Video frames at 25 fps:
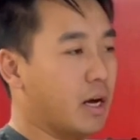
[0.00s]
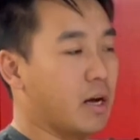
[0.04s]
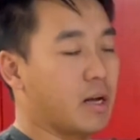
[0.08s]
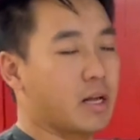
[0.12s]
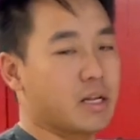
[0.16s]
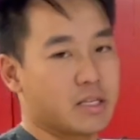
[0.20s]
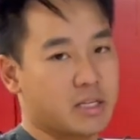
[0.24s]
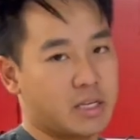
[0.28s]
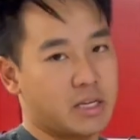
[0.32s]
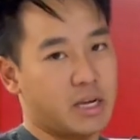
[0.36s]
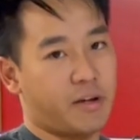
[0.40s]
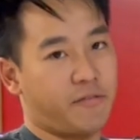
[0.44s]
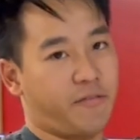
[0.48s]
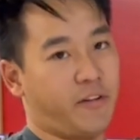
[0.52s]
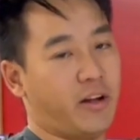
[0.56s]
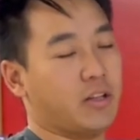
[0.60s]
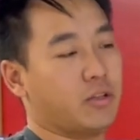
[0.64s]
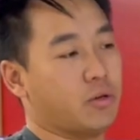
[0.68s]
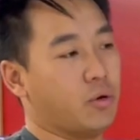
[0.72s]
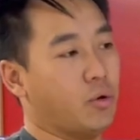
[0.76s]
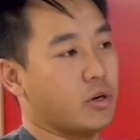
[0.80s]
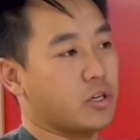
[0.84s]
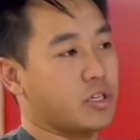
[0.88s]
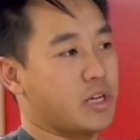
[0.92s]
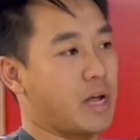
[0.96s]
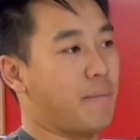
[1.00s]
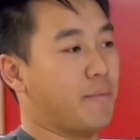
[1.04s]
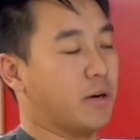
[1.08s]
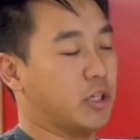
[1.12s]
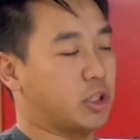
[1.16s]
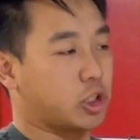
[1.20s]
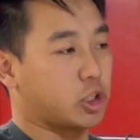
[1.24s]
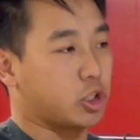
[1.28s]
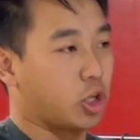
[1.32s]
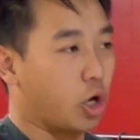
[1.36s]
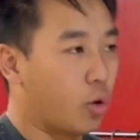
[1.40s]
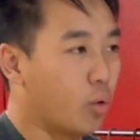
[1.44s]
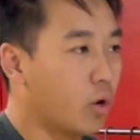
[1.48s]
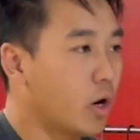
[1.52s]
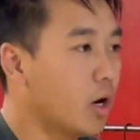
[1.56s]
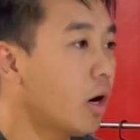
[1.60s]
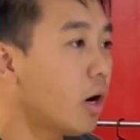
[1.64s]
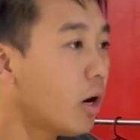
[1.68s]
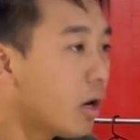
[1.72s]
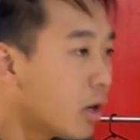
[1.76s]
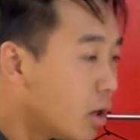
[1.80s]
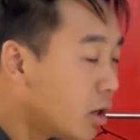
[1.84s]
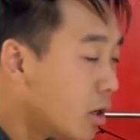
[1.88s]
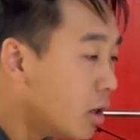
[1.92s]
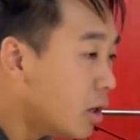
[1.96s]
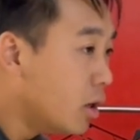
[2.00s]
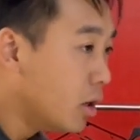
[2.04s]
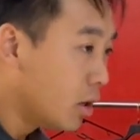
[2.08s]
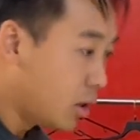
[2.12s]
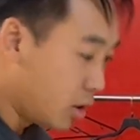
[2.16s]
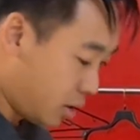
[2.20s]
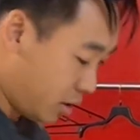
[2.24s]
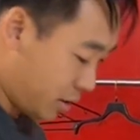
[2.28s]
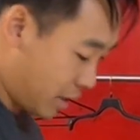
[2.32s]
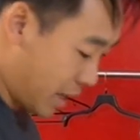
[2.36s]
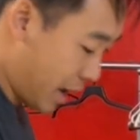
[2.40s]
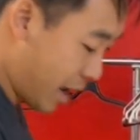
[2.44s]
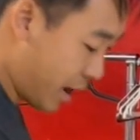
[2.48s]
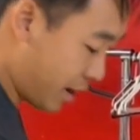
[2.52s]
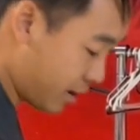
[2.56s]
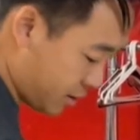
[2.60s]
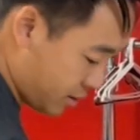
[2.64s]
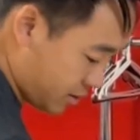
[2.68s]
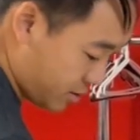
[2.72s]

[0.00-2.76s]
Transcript: because the Effect Tour is that much slower that